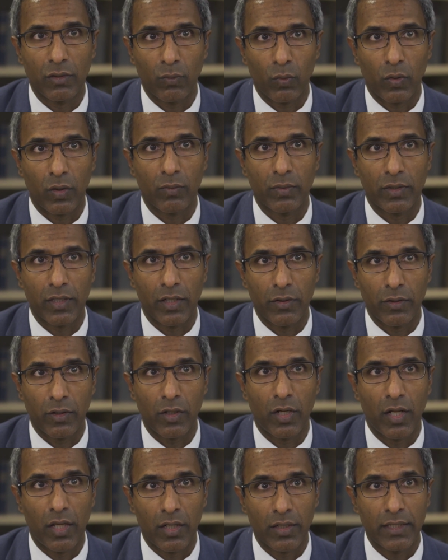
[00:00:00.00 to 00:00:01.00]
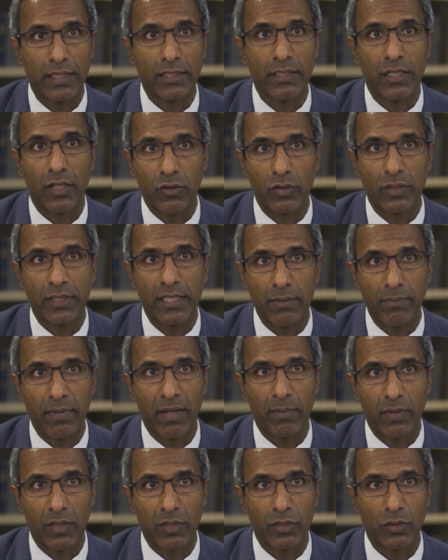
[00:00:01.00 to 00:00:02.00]
to work with other colleagues and other team
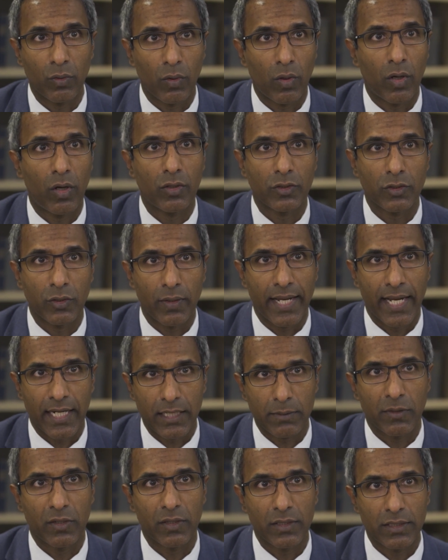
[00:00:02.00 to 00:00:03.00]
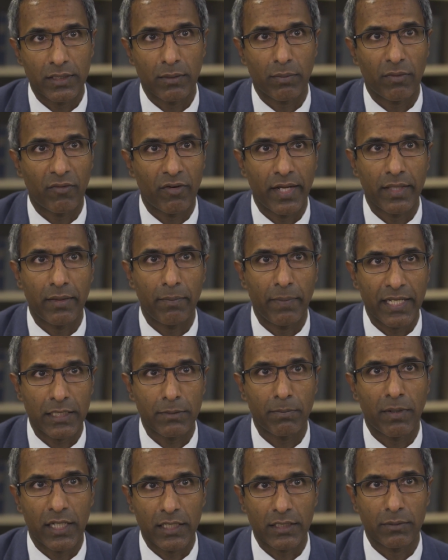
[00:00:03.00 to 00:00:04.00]
members who are also experts to provide the
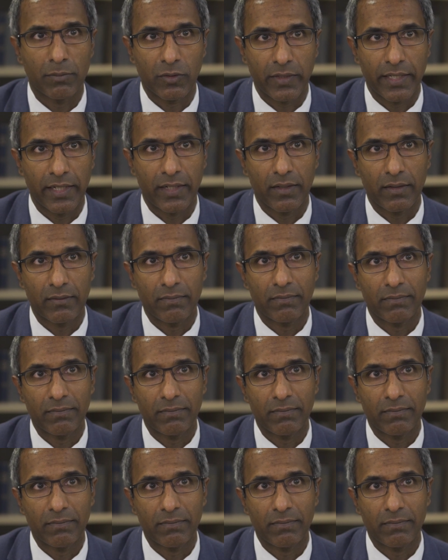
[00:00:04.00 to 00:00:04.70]
best possible care.